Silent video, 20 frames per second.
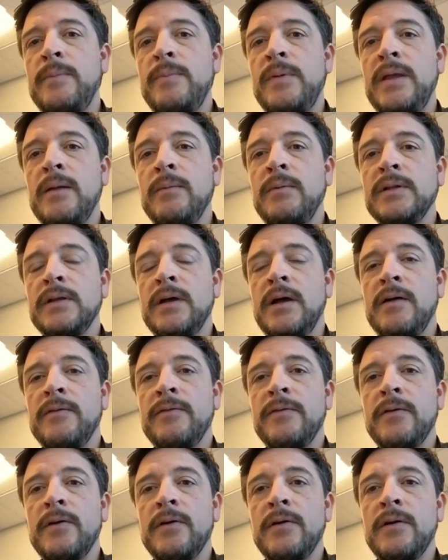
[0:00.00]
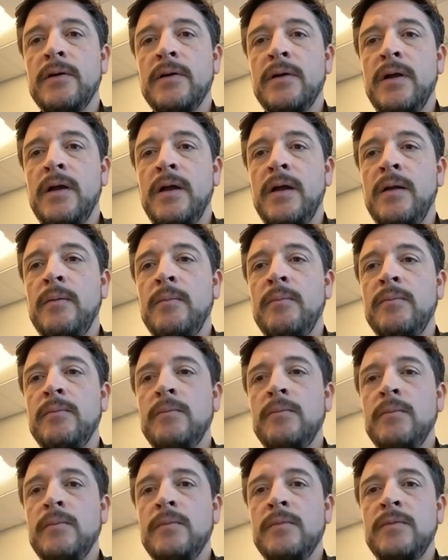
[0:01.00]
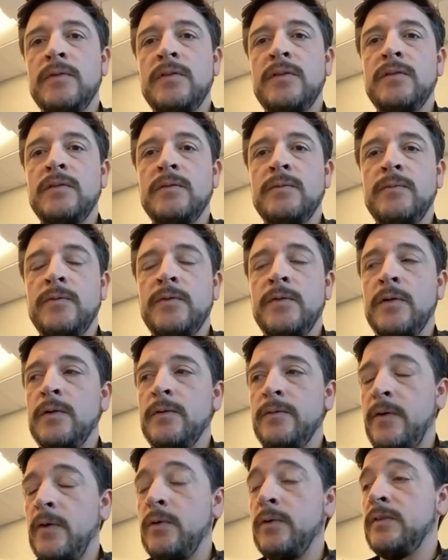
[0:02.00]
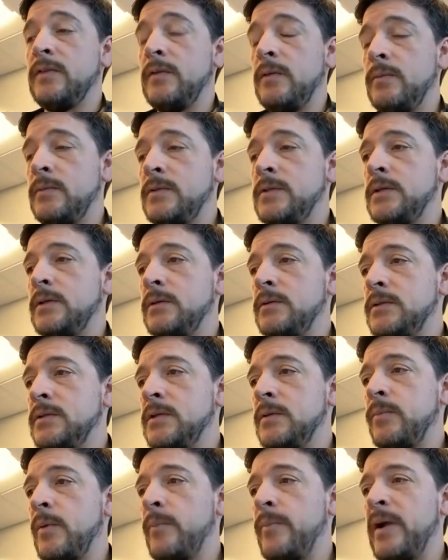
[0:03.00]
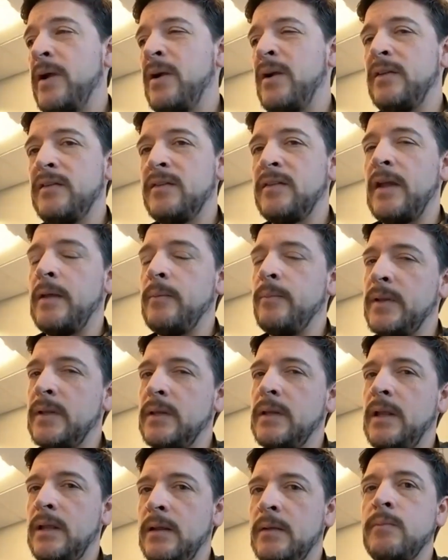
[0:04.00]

be able to offer for folks to prepare on site, but